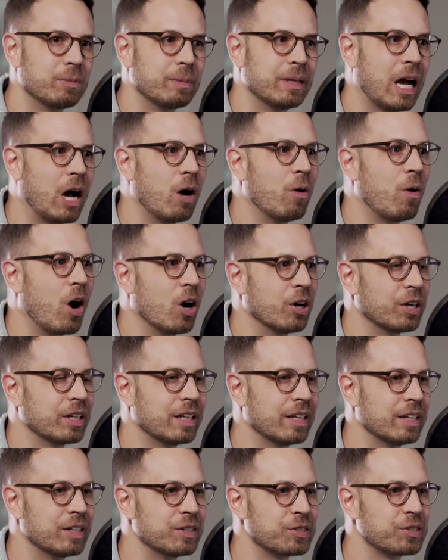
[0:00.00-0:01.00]
to me how hard
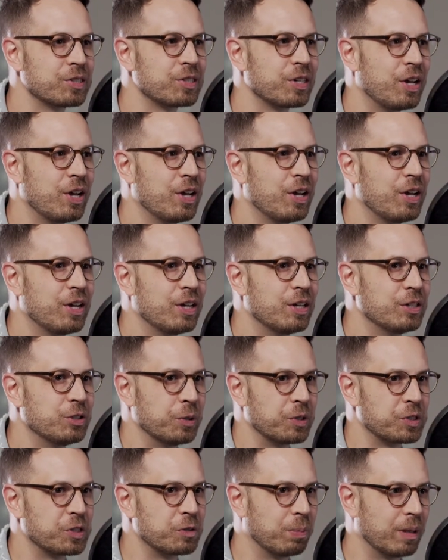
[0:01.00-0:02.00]
it is
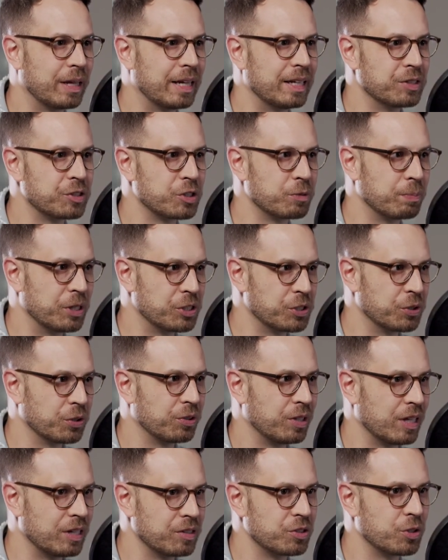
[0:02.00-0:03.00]
to explain spiritual
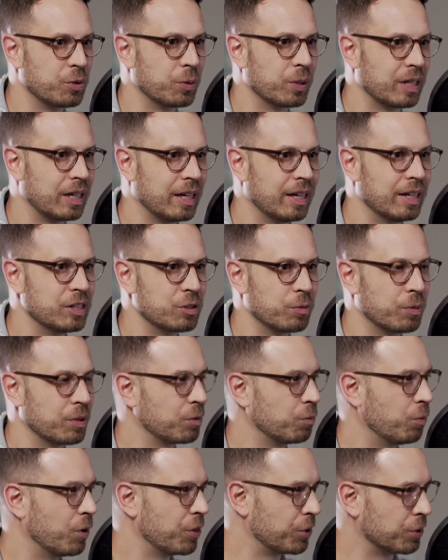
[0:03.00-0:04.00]
things to her kids
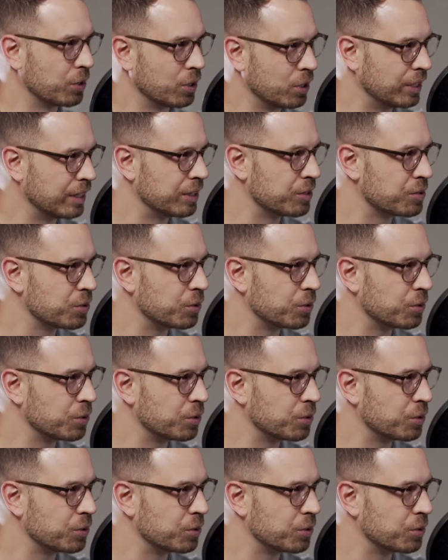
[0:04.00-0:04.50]
with what they're learning in